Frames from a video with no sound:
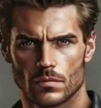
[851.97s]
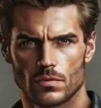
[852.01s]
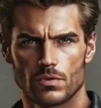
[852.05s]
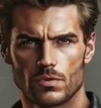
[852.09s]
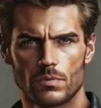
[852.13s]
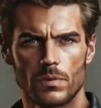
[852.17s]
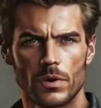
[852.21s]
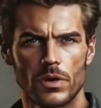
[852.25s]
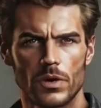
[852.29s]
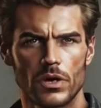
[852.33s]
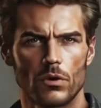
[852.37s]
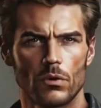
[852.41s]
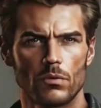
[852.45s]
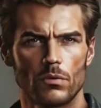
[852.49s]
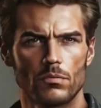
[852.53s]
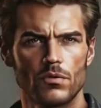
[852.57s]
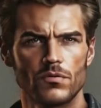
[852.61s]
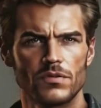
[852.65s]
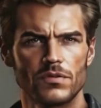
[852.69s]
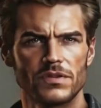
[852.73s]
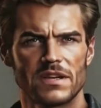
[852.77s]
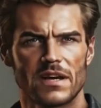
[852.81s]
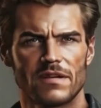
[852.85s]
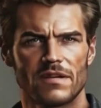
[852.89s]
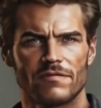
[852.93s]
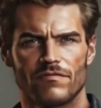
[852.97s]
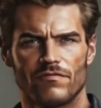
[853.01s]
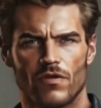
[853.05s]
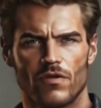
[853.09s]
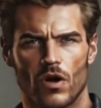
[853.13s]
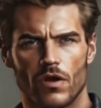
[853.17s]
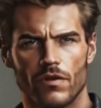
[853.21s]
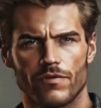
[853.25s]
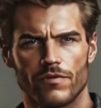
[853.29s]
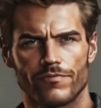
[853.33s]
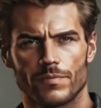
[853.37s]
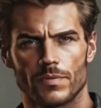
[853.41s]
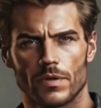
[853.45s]
Superhero movies have
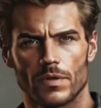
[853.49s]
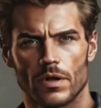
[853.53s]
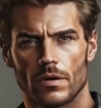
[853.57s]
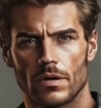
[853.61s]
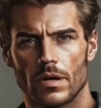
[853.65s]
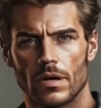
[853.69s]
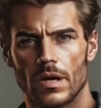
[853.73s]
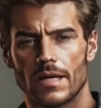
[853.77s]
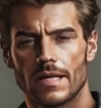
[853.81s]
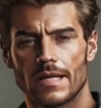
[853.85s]
evolved from their